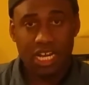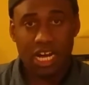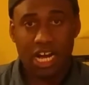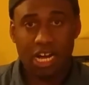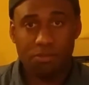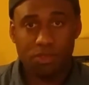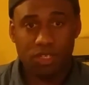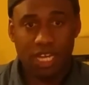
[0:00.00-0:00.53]

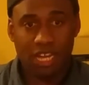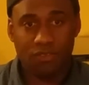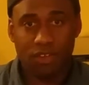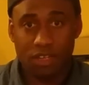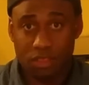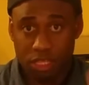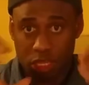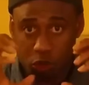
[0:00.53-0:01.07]
You got
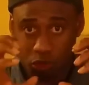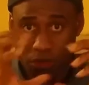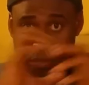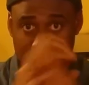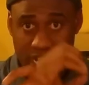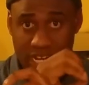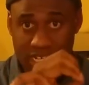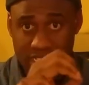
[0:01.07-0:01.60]
rid of the 3
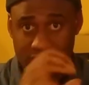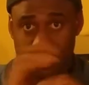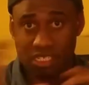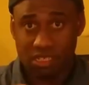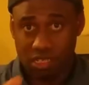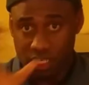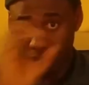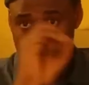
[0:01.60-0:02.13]

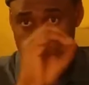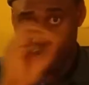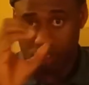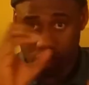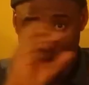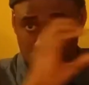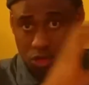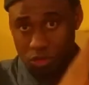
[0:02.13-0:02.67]
pods,
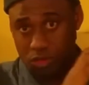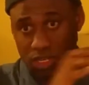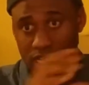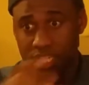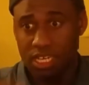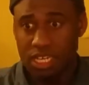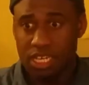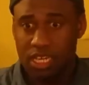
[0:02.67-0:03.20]
1, 2,
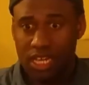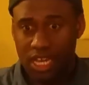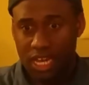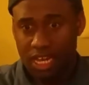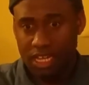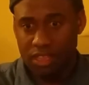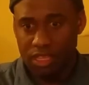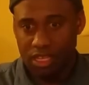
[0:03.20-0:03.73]
3,
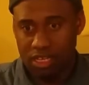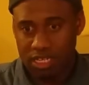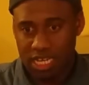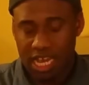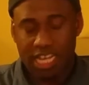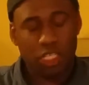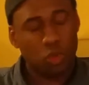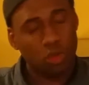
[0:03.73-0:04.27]
and the
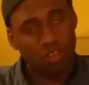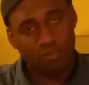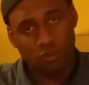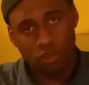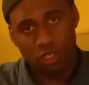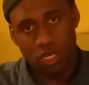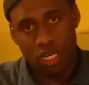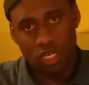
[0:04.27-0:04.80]

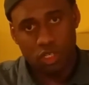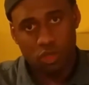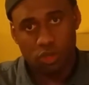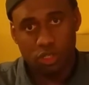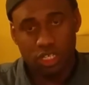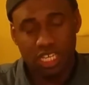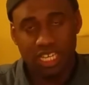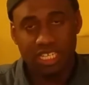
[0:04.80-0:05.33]
924
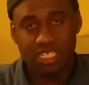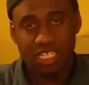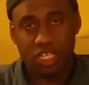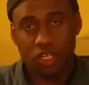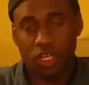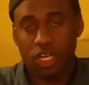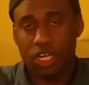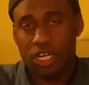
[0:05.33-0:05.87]
traditional looking
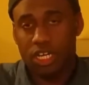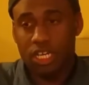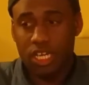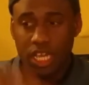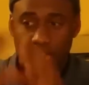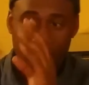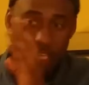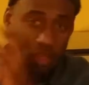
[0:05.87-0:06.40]
interior.
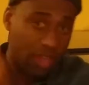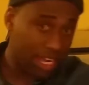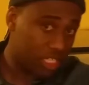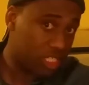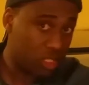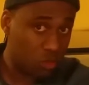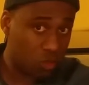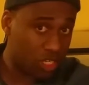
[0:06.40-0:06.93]
And you
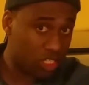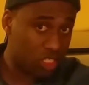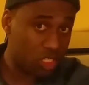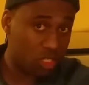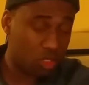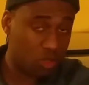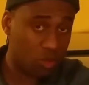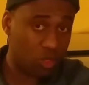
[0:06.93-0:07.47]
actually went
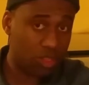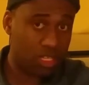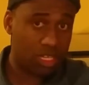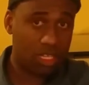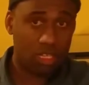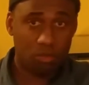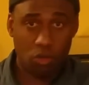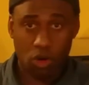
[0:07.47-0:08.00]
to
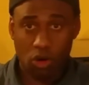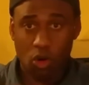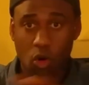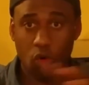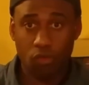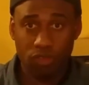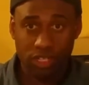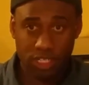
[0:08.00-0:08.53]
the more
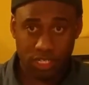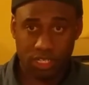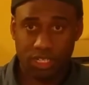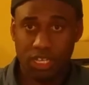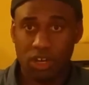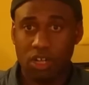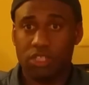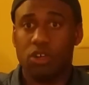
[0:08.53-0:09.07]
ovular,
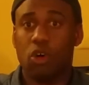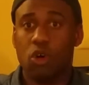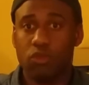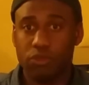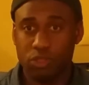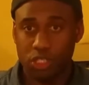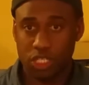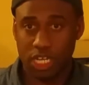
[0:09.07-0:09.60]
they call it the
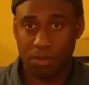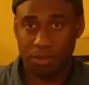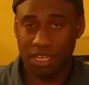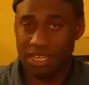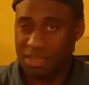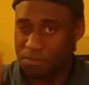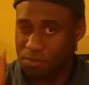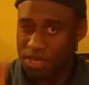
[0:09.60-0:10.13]
oval shape.
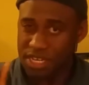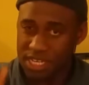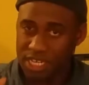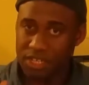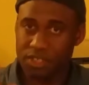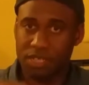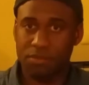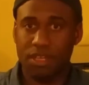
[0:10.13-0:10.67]
In the
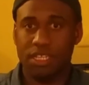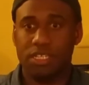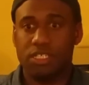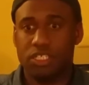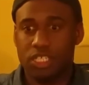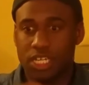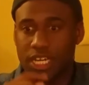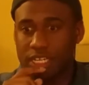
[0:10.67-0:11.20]
mid-year, they made
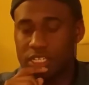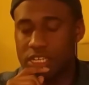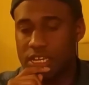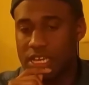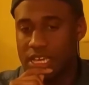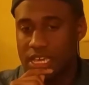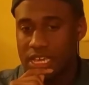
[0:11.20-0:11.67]
this change.